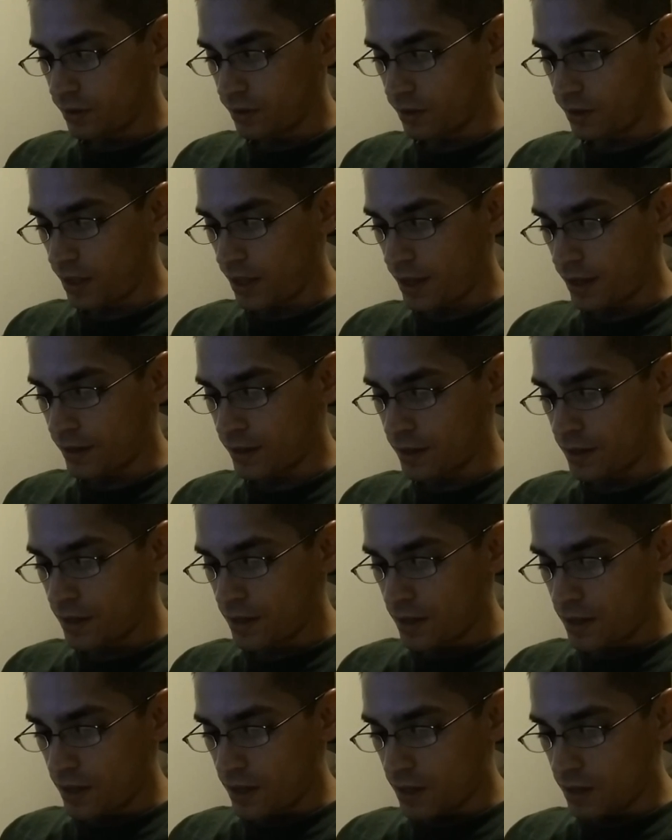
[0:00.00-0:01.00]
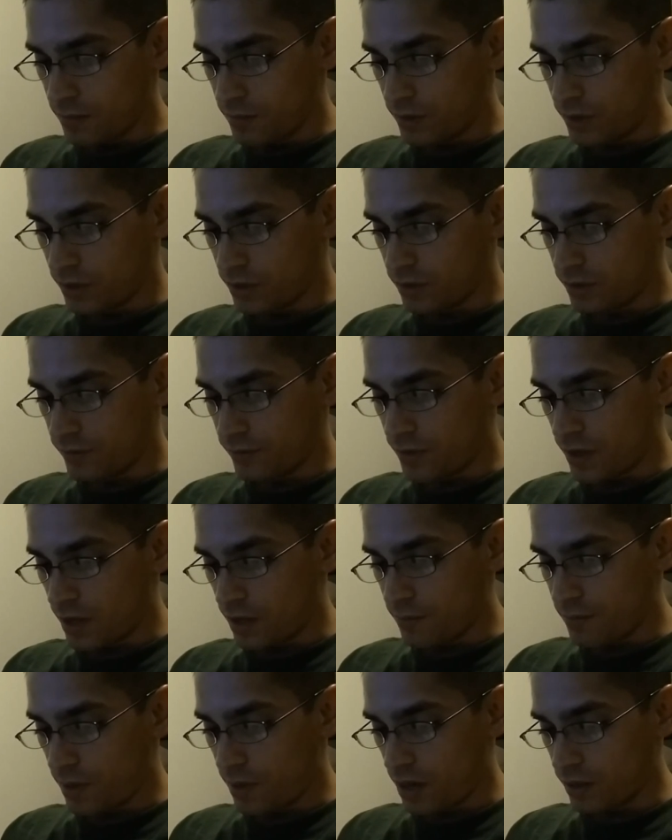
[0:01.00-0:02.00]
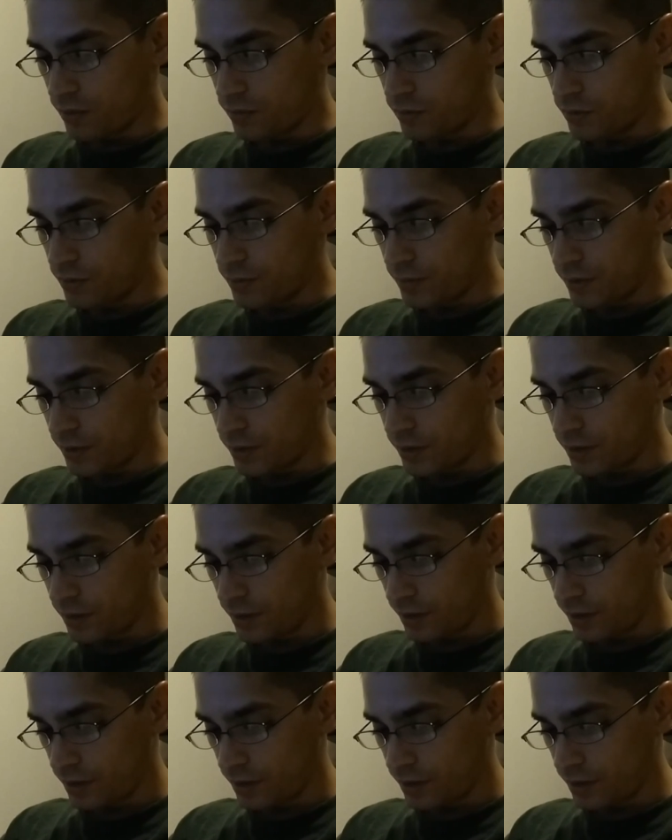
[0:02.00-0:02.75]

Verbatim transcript: the lad, and because of thy bondwoman.